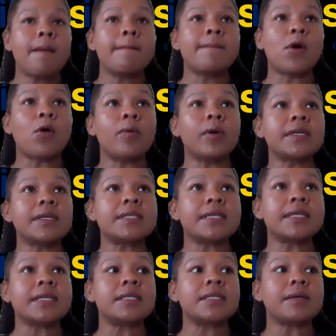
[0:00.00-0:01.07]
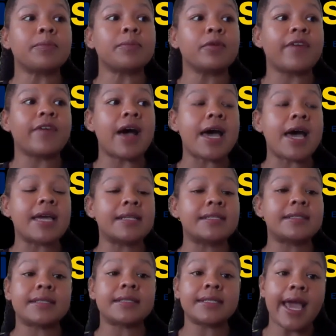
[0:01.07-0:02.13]
MobileAssist provides
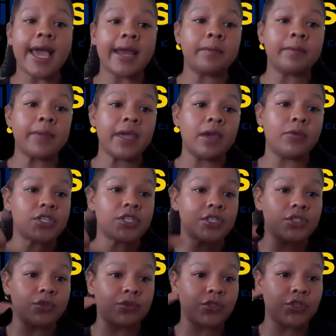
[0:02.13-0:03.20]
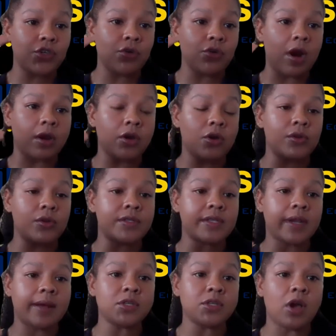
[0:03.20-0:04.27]
the scan and pay, which is those QR codes
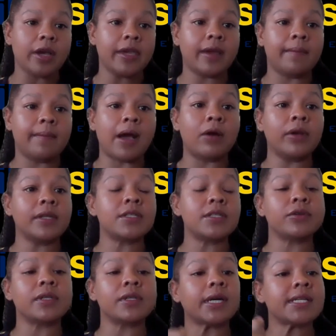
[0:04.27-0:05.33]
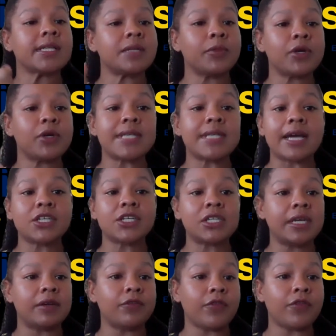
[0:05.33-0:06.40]
that I'm talking about. And so the customer is
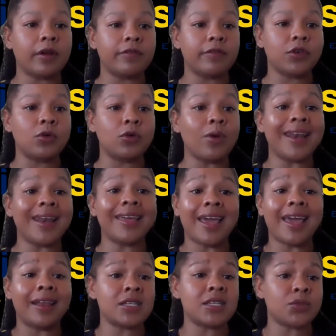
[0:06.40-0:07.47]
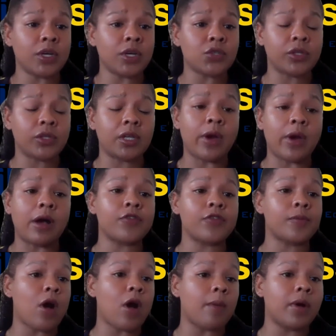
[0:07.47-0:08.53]
actually in front of you. And again, this works really well
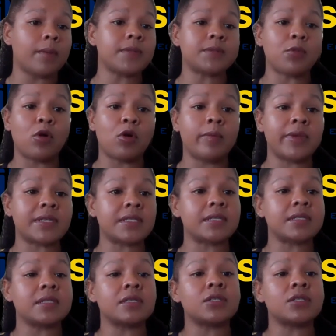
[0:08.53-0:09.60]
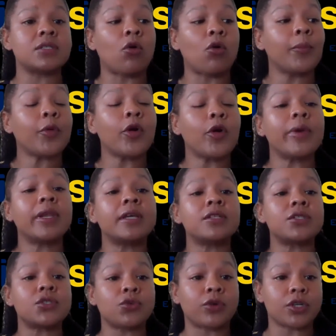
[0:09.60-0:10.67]
for pop-ups, mobile businesses, or
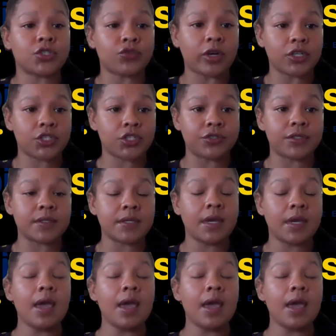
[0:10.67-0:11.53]
permanent store structures.